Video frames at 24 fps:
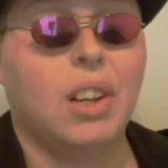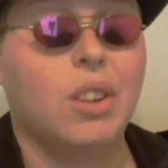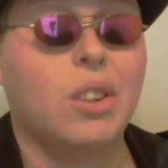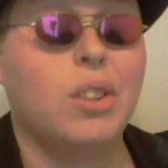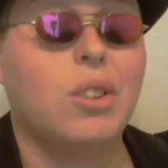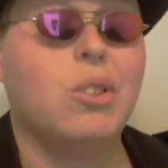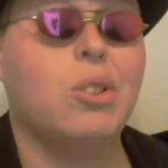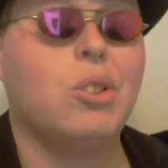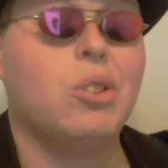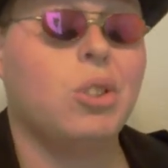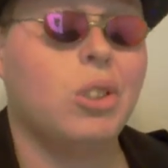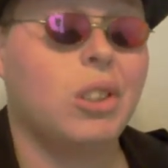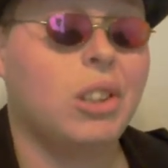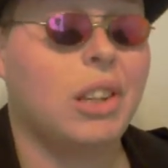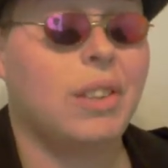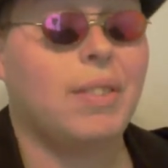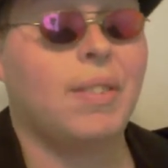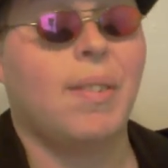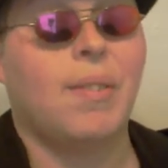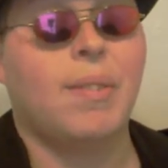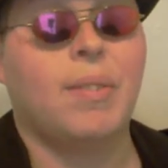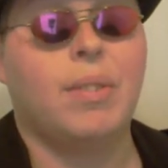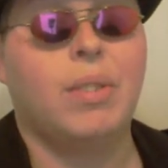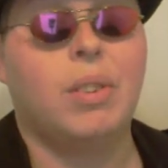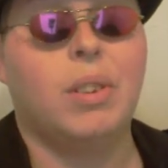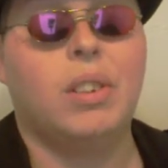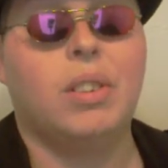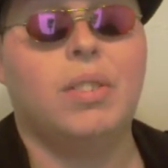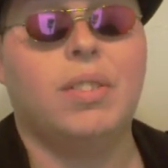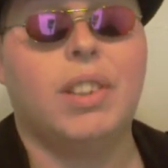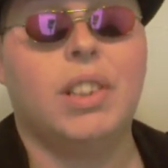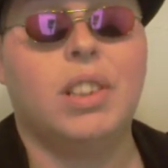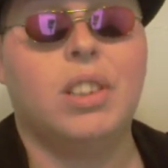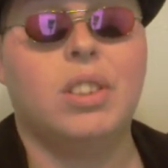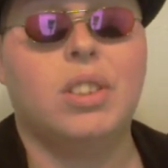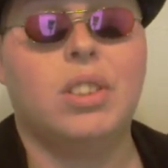You should give him food,
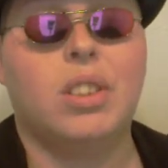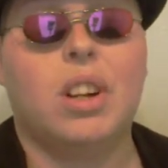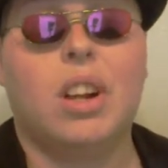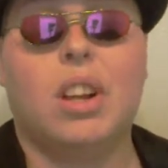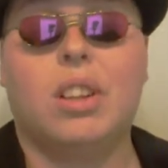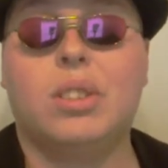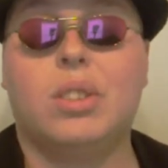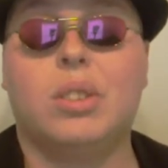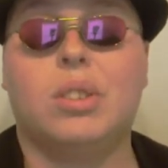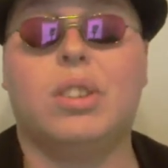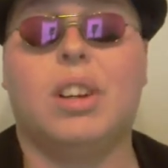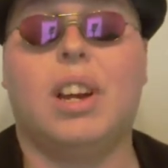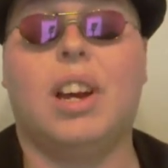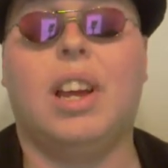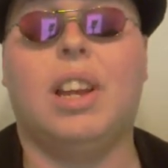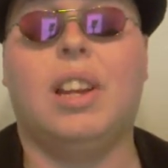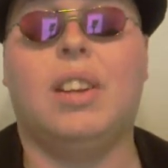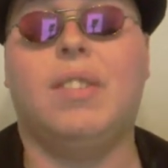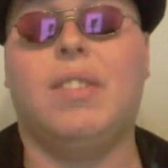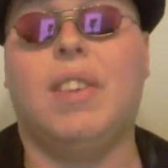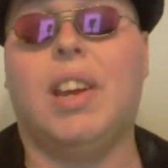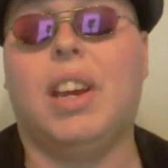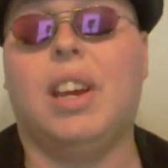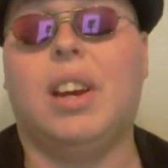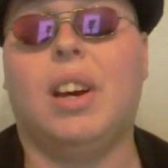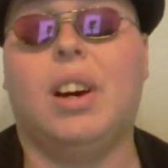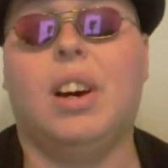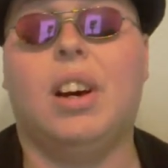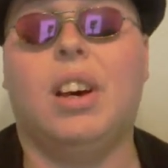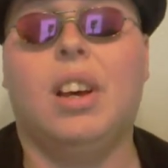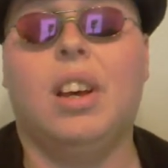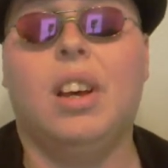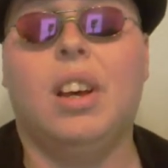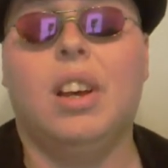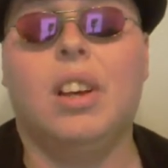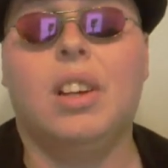but you should also try and make
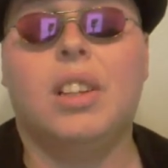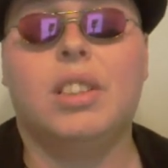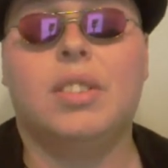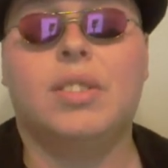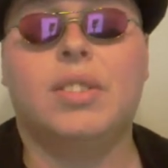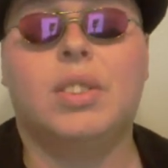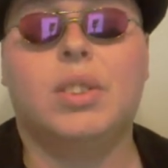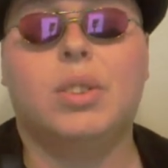some